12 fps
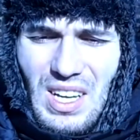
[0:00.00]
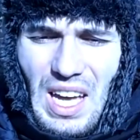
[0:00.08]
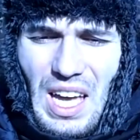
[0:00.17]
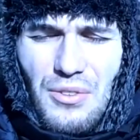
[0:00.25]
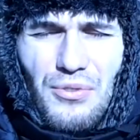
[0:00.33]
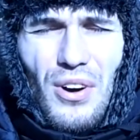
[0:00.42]

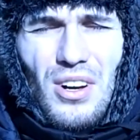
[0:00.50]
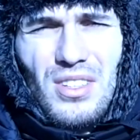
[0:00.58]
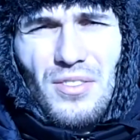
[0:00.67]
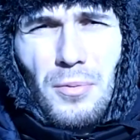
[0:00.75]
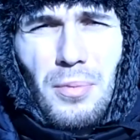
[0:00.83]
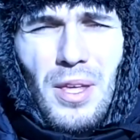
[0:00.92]
They find
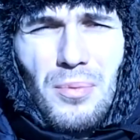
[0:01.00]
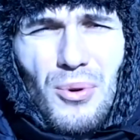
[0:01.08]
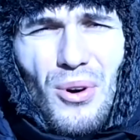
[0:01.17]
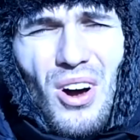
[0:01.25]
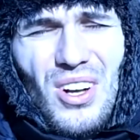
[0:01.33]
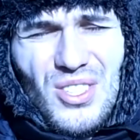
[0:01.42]
other
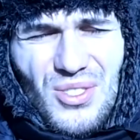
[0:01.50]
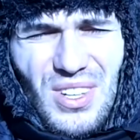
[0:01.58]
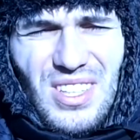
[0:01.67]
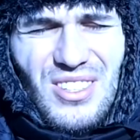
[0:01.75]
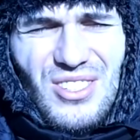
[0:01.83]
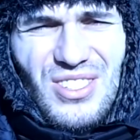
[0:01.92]
people hard to
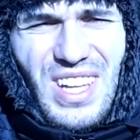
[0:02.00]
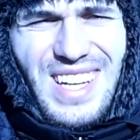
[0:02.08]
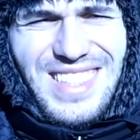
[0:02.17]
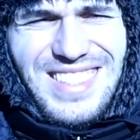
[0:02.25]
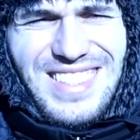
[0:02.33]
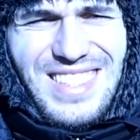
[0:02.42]

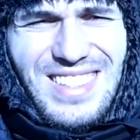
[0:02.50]
understand.